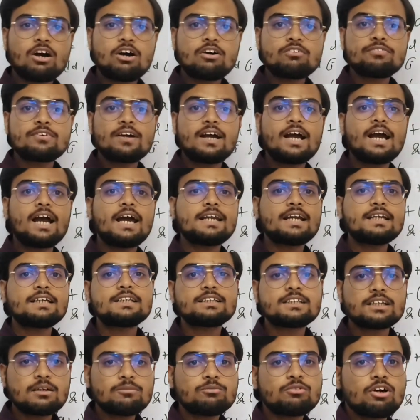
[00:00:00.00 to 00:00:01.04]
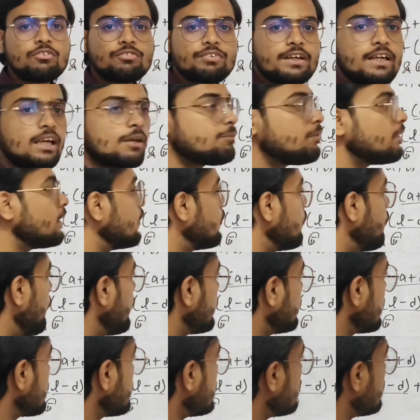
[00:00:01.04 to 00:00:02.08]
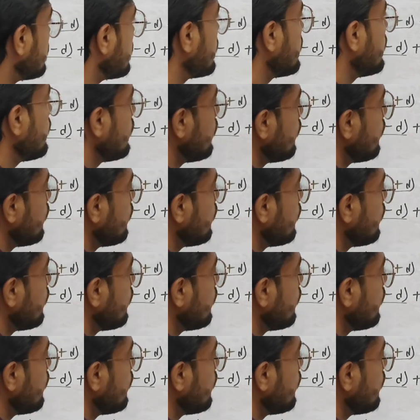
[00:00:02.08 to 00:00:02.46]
of nth term of an AP, which is